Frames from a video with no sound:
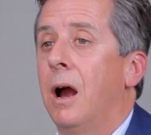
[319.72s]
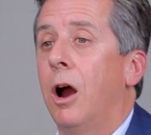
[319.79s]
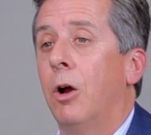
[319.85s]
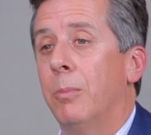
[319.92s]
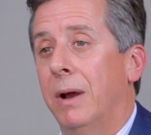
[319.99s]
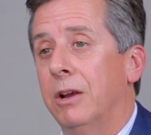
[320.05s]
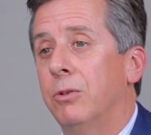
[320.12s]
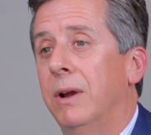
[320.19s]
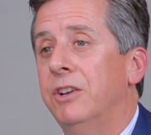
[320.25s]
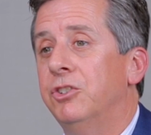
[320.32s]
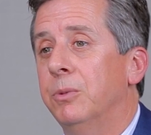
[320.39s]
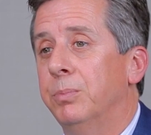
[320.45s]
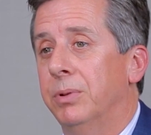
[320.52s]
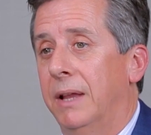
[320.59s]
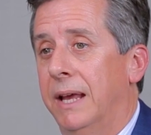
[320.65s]
Our
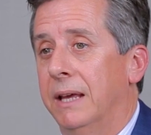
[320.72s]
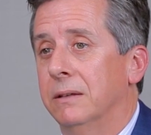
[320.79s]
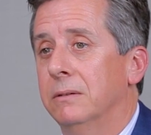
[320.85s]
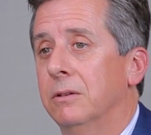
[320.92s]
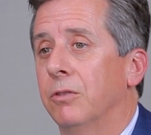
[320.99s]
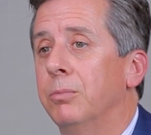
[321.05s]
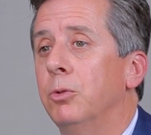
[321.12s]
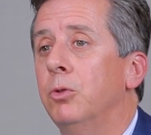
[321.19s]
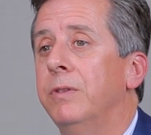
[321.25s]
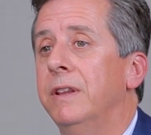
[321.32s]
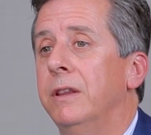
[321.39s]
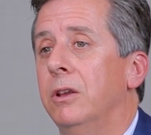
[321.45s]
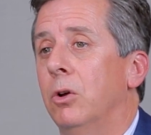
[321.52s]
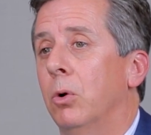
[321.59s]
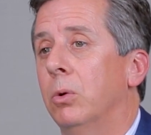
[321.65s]
migration plan of moving
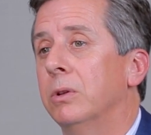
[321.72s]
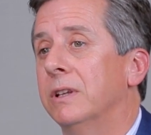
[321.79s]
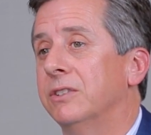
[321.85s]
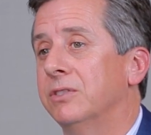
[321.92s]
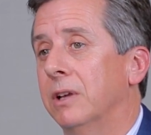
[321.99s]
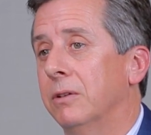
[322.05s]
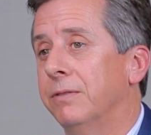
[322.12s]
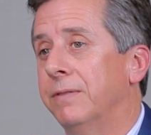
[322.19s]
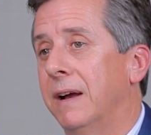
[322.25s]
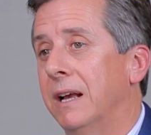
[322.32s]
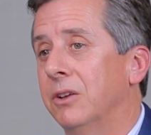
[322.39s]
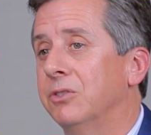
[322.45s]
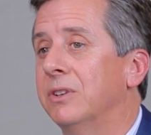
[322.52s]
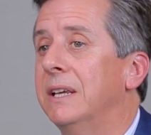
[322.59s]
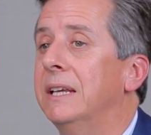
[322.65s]
the old Excel
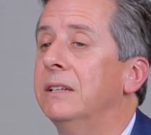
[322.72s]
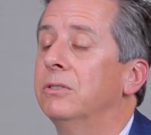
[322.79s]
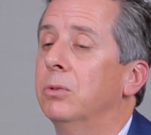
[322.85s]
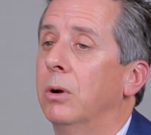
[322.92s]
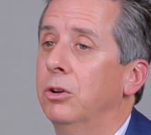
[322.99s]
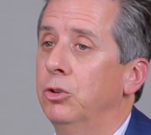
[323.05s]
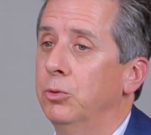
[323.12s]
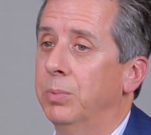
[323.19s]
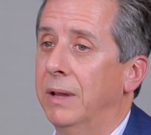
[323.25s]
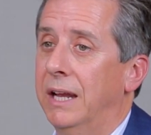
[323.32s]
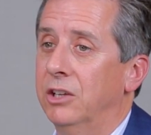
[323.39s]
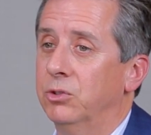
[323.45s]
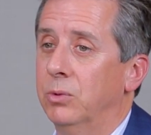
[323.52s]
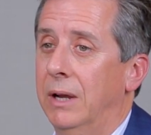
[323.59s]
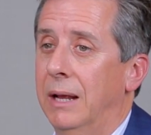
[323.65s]
files into our new
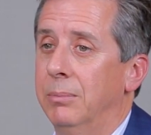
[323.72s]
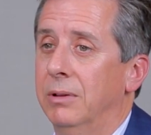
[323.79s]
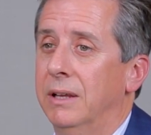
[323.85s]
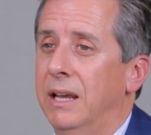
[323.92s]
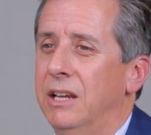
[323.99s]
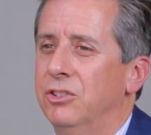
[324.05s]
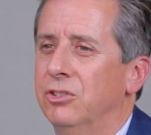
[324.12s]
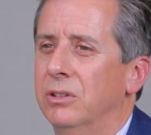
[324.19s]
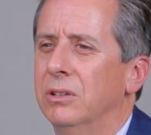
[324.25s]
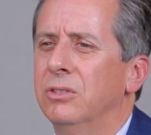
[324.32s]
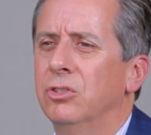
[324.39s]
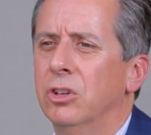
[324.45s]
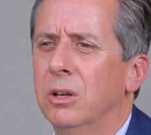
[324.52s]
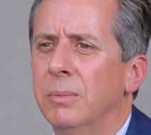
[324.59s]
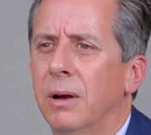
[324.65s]
Planisware application
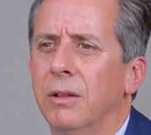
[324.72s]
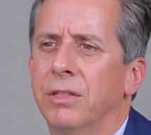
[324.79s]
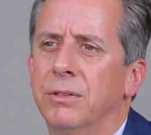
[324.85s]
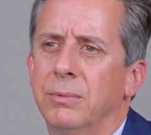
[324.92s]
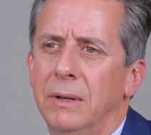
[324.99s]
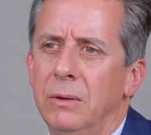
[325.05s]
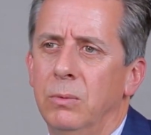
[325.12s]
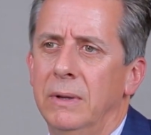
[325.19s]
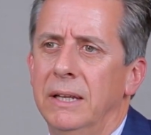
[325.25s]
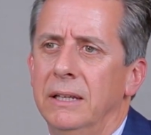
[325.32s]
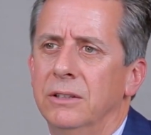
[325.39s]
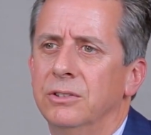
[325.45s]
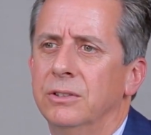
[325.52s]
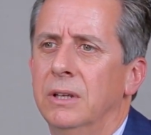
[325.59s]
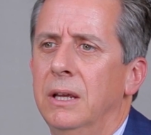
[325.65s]
took about 3
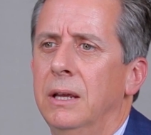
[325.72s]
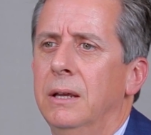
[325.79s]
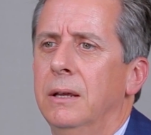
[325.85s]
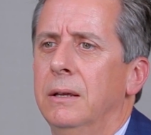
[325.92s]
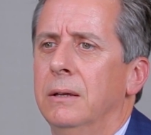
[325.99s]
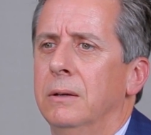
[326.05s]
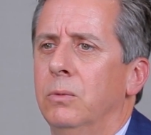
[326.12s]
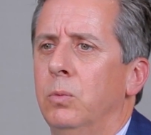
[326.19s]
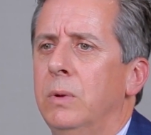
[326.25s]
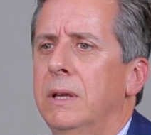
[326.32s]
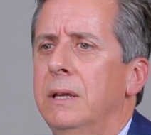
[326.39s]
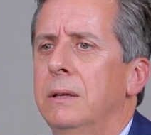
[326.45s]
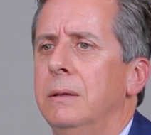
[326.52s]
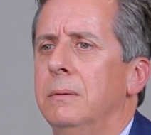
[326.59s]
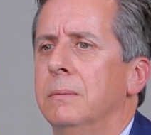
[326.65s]
weeks.
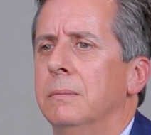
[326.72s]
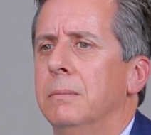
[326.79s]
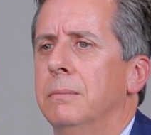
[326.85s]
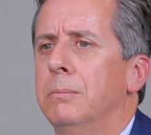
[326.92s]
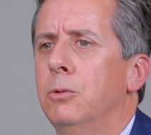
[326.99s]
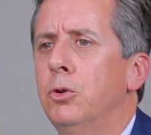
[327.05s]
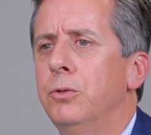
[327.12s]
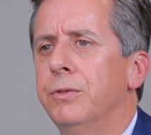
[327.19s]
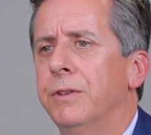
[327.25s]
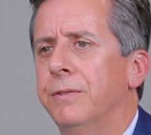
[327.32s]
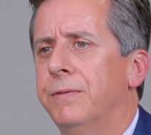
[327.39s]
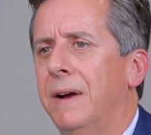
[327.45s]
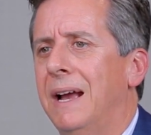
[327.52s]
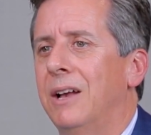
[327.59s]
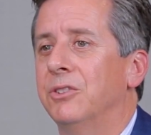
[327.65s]
We moved the
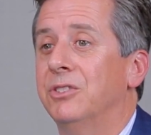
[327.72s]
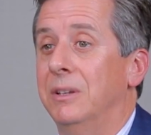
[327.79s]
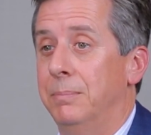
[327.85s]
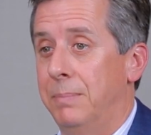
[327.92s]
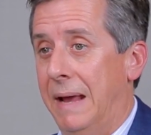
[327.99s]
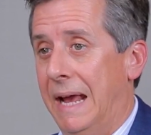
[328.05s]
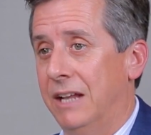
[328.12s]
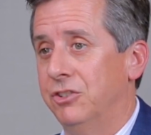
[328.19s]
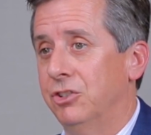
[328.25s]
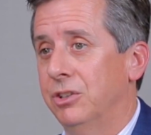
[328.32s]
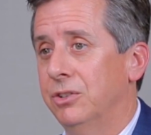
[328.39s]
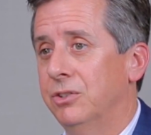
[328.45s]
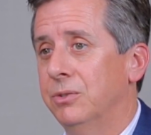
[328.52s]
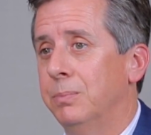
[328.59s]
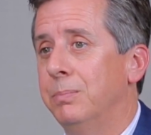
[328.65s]
files in
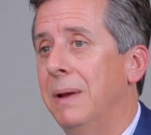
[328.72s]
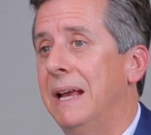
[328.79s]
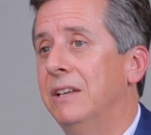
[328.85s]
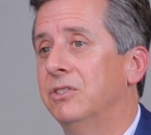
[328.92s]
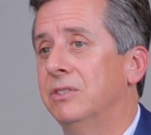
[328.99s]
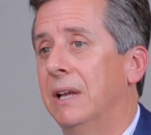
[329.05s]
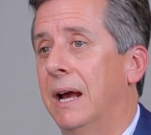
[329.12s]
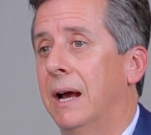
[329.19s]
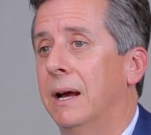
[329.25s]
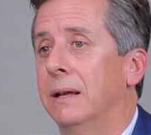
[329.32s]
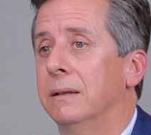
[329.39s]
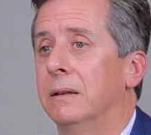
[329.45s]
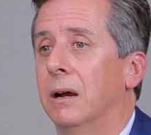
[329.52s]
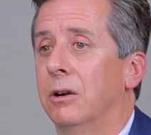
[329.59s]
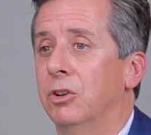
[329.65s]
batches based
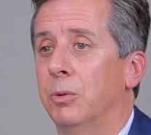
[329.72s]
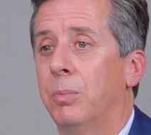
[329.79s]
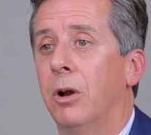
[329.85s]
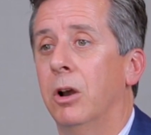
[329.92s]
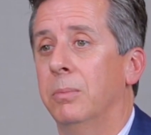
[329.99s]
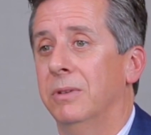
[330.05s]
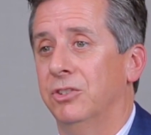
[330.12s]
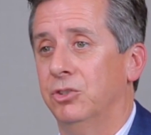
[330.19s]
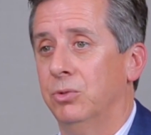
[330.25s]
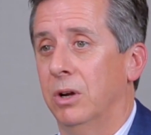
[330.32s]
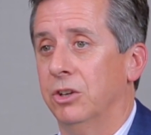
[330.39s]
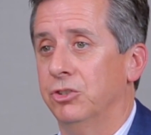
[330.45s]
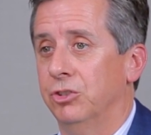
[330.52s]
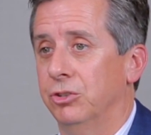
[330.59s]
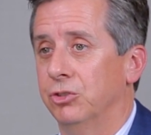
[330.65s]
on our department
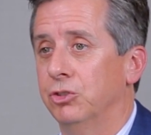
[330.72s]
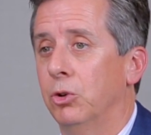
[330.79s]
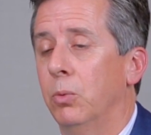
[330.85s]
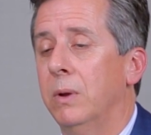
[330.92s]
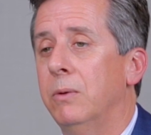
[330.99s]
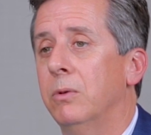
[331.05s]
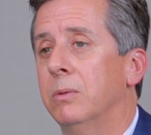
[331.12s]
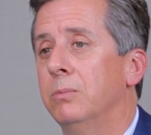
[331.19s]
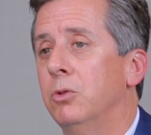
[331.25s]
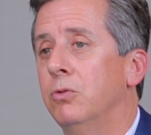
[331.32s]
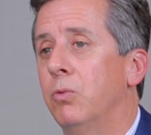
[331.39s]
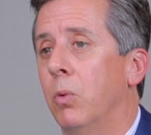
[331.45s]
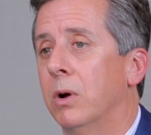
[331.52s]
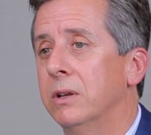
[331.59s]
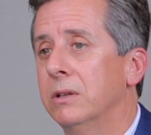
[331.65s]
structure. So we would
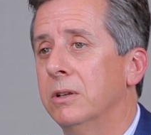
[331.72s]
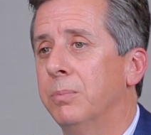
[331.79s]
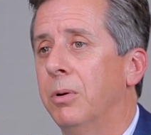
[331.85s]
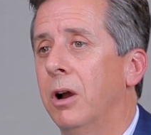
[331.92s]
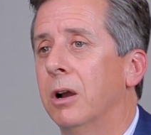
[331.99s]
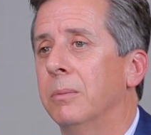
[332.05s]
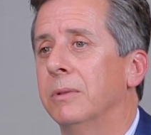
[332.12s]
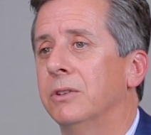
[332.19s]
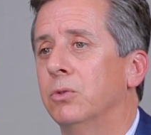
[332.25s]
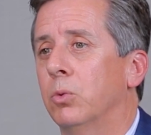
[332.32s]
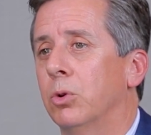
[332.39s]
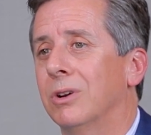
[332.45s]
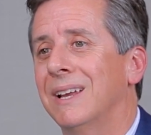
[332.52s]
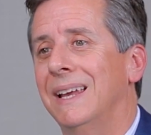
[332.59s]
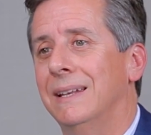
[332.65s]
move one department's
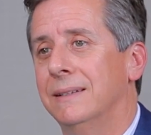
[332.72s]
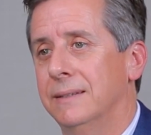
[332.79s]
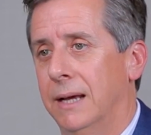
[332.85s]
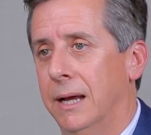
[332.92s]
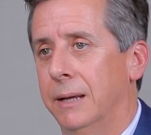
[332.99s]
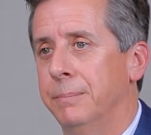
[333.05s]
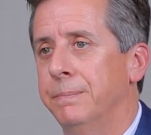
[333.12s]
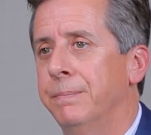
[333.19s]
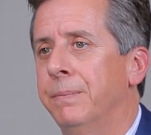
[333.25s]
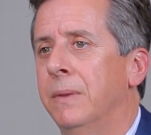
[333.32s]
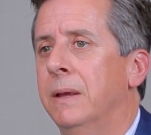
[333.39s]
work at a time,